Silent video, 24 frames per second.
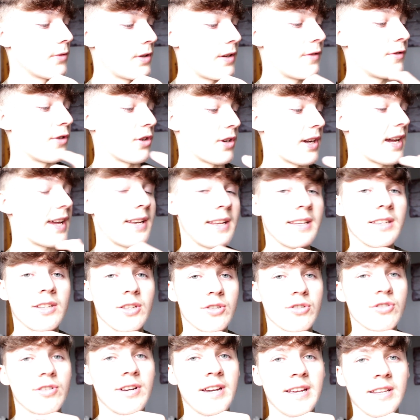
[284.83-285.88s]
If you're getting
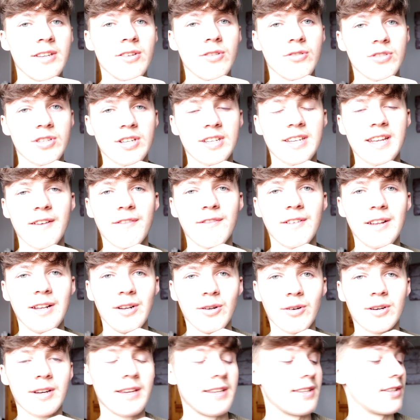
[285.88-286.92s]
into trading, you should definitely
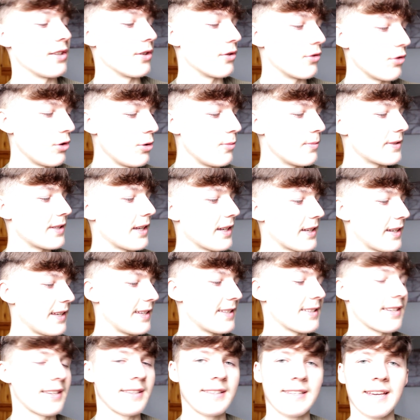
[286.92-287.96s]
look into groups like
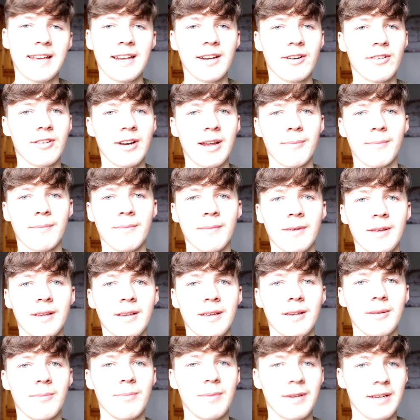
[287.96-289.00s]
this on Telegram,
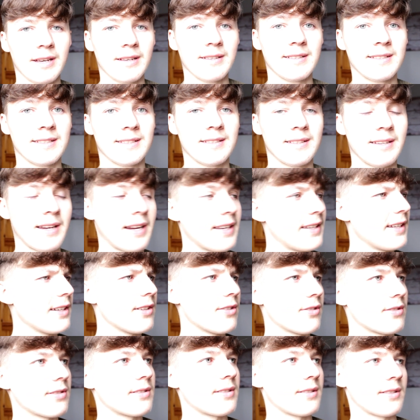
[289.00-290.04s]
because I think
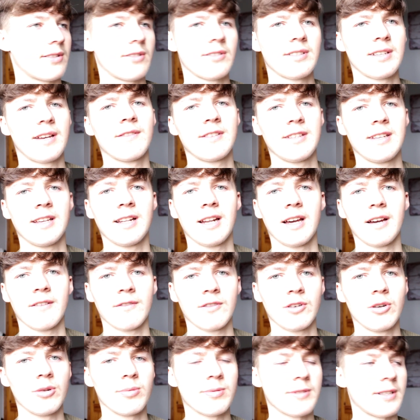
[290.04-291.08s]
there's obviously a lot
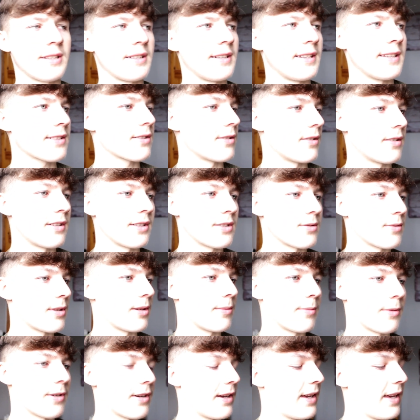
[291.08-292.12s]
of groups on Discord as
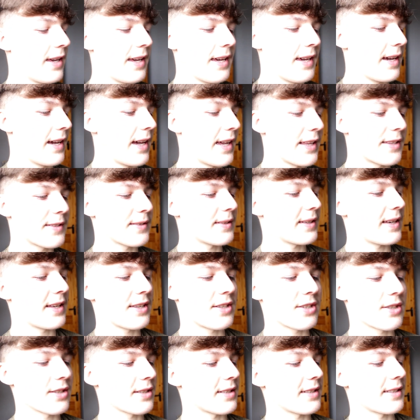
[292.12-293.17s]
well, but
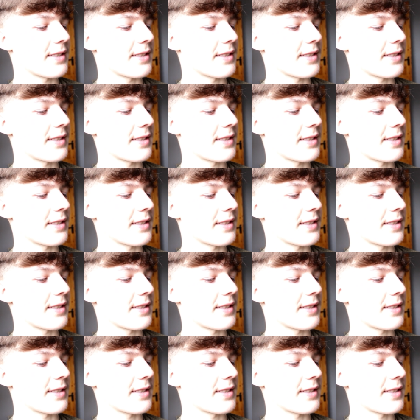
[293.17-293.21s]
it's